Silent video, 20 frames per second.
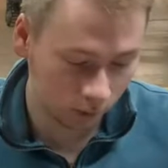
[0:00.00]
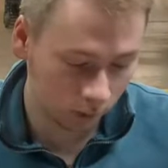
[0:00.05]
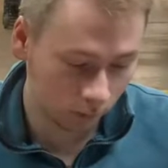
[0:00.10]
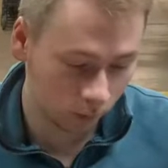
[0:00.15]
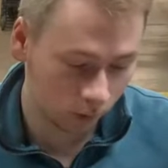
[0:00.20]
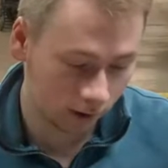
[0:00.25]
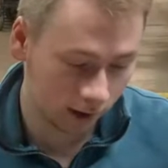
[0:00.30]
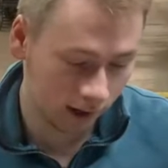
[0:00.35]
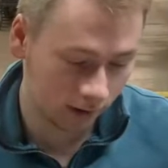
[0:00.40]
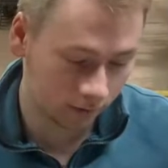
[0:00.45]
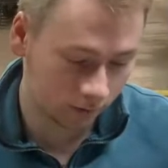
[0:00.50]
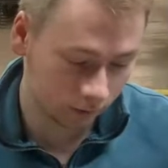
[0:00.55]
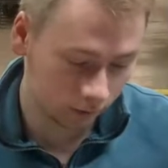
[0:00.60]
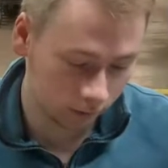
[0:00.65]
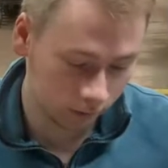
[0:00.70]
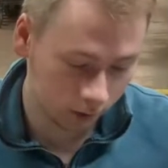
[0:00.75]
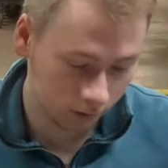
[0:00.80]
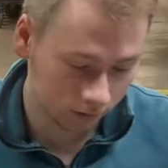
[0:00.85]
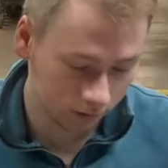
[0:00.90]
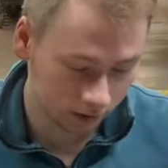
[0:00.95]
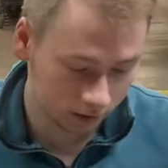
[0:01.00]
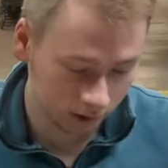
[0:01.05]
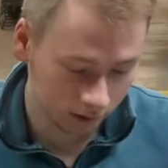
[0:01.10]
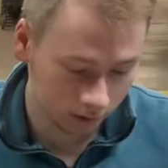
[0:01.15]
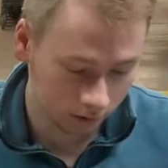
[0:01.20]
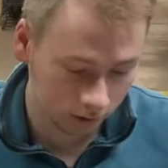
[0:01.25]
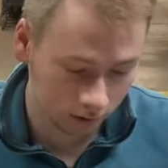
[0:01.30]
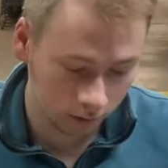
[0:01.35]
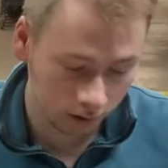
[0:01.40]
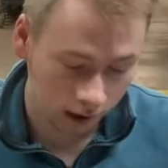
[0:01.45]
will have to remove a sticker
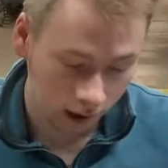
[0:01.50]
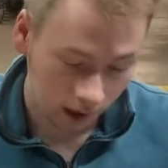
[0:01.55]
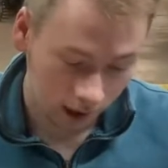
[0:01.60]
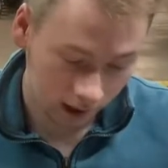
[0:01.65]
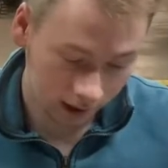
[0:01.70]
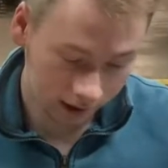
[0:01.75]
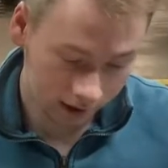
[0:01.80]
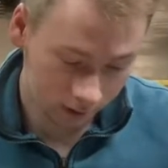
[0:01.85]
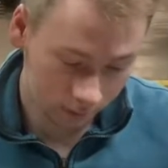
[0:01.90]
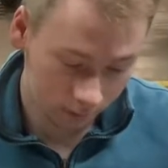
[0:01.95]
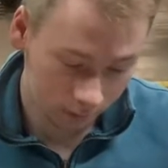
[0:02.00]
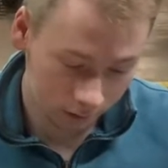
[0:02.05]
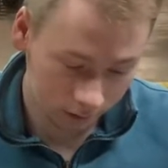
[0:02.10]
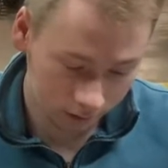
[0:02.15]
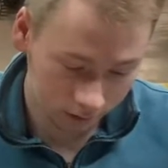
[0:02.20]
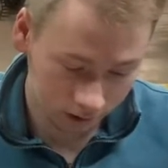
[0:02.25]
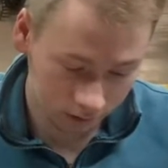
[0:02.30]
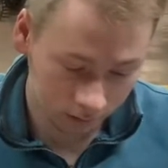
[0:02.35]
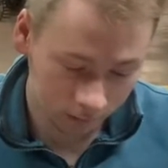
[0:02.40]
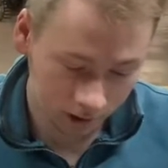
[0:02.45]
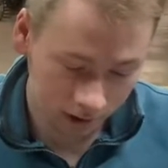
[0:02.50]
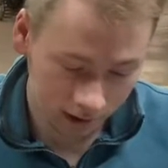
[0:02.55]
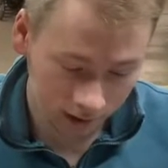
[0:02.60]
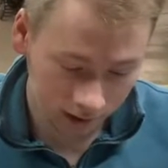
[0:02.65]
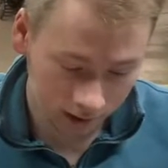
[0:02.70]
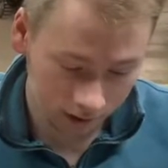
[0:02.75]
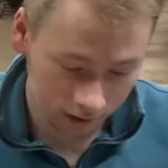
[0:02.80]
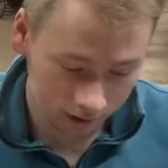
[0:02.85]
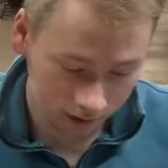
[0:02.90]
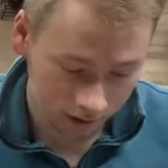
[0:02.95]
on. It's Burt's
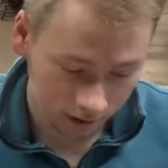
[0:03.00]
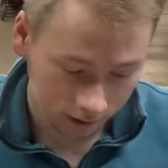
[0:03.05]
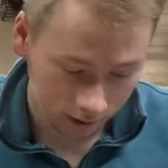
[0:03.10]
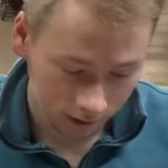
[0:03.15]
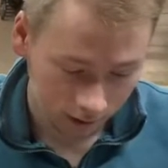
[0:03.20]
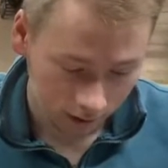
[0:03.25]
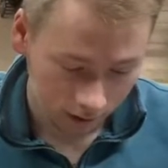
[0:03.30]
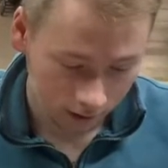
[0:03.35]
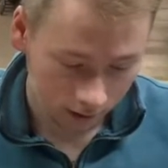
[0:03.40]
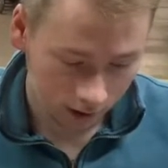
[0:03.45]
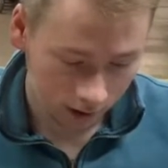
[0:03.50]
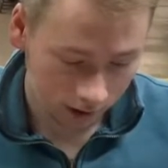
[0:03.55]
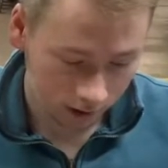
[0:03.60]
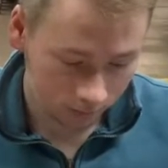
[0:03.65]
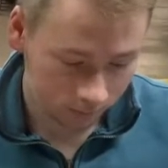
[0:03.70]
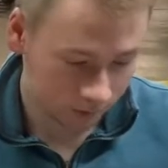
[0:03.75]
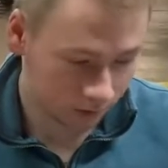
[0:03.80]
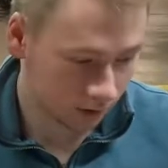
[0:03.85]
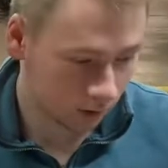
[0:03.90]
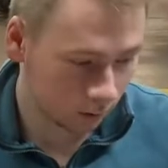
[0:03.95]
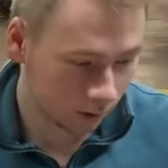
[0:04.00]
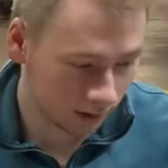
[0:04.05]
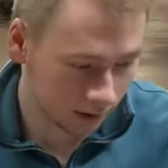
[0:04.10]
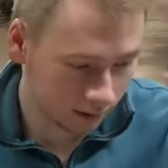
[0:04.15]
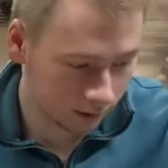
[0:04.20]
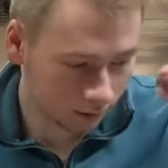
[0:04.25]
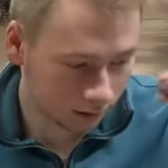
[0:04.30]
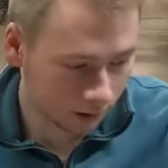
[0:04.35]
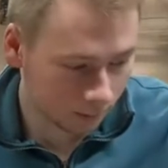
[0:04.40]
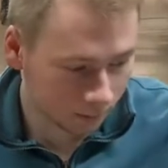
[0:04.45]
Bees, and so it's a
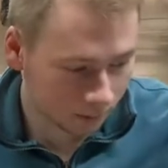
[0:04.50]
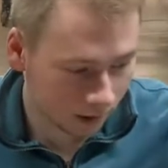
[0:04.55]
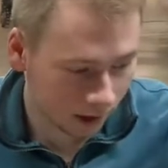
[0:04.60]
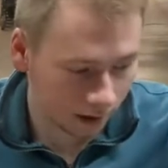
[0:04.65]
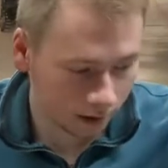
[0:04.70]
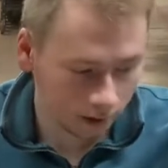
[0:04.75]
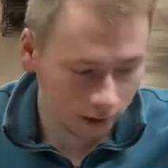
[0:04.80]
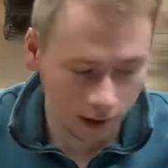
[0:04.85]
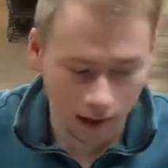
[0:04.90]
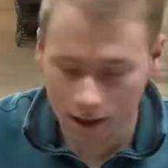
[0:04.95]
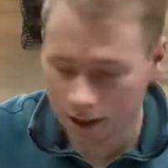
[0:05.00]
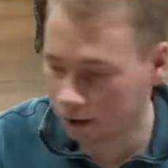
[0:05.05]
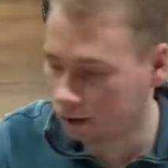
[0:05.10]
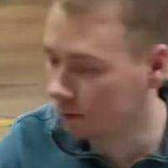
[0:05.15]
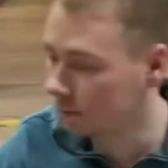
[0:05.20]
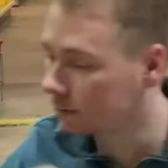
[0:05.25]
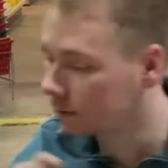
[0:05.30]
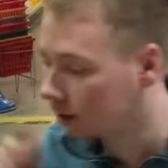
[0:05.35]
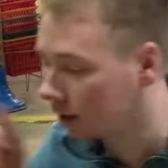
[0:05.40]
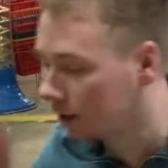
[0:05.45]
lip care item right